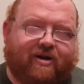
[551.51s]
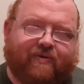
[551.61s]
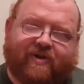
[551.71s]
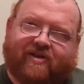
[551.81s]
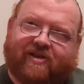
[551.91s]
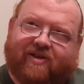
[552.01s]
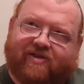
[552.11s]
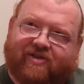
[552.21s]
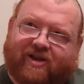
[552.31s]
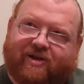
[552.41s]
don't think
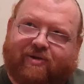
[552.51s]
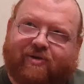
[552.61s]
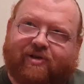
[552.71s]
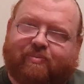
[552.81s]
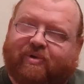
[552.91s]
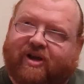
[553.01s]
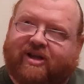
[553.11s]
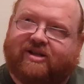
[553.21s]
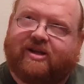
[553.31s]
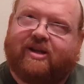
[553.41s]
sells singles, but